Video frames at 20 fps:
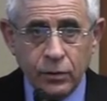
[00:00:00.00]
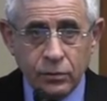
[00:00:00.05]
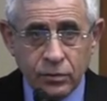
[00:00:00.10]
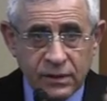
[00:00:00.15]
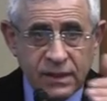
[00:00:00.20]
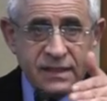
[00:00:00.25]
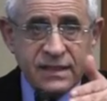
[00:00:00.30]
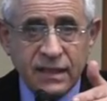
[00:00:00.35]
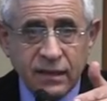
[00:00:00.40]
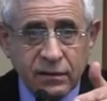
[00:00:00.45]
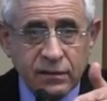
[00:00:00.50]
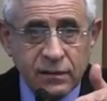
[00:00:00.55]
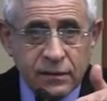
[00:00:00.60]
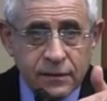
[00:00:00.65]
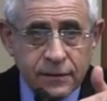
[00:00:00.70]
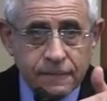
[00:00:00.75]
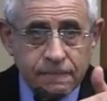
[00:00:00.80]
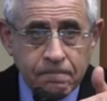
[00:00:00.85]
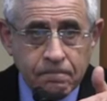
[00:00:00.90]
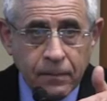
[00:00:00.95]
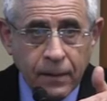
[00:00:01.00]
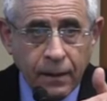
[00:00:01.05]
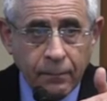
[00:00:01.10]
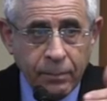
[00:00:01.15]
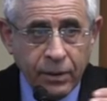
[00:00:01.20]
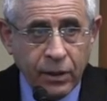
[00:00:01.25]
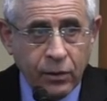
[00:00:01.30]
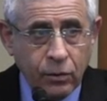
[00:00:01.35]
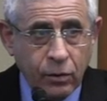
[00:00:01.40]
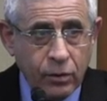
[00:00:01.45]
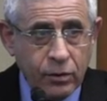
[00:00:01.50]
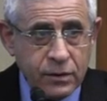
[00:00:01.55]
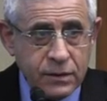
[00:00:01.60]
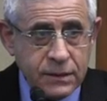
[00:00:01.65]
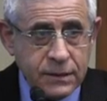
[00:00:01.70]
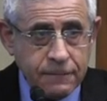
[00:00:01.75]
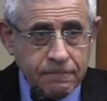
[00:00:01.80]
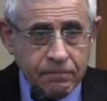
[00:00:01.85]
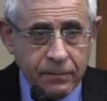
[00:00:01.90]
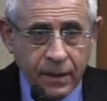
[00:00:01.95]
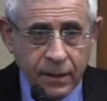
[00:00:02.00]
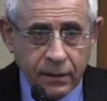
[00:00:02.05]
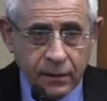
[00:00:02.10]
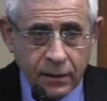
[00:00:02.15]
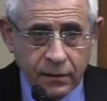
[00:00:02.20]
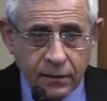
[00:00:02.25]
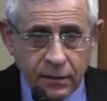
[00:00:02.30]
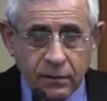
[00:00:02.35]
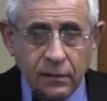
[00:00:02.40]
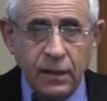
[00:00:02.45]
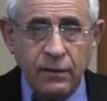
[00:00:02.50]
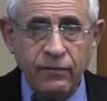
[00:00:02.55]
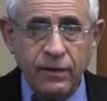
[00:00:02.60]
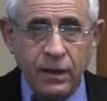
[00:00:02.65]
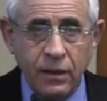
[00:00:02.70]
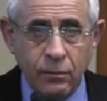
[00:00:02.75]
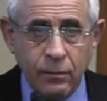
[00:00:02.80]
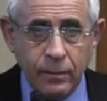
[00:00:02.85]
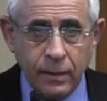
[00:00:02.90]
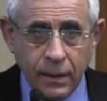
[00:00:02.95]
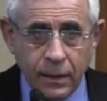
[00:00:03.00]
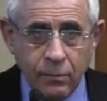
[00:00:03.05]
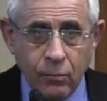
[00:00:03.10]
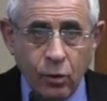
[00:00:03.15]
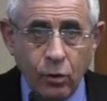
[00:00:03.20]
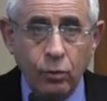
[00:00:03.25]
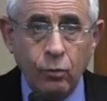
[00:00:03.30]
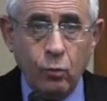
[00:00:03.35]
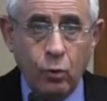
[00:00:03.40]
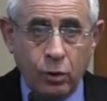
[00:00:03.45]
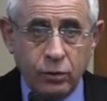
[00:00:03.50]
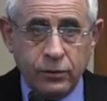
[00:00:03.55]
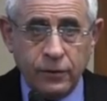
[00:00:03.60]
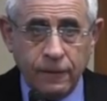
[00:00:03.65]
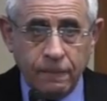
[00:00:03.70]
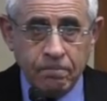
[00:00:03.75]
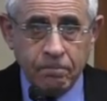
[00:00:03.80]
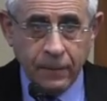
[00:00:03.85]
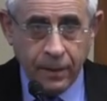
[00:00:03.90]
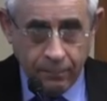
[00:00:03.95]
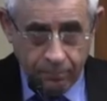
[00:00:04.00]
to the cities because they didn't have any more water